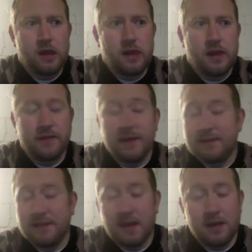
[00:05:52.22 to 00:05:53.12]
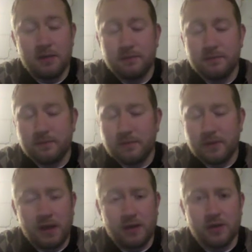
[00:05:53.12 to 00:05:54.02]
At that time,
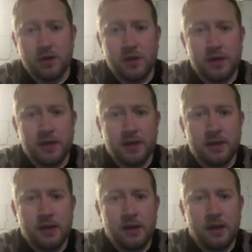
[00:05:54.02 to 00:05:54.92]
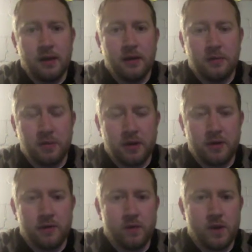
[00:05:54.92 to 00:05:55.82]
I was already pretty
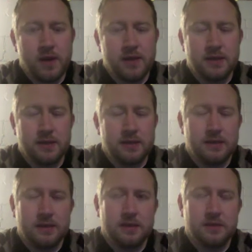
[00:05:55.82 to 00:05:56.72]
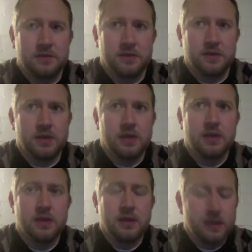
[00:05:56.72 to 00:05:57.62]
overweight, and it was during
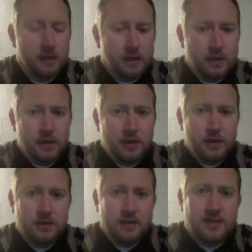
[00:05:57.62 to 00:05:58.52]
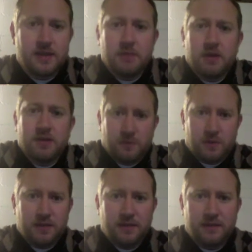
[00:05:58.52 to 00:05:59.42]
the 10 months that
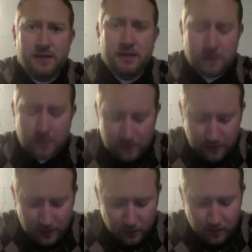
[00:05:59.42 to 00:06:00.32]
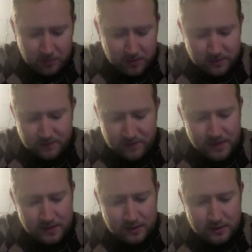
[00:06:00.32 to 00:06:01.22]
we lived in Delaware and
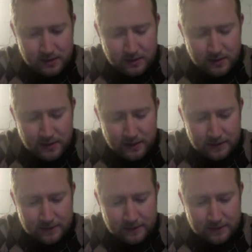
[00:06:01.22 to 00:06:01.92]
Pennsylvania that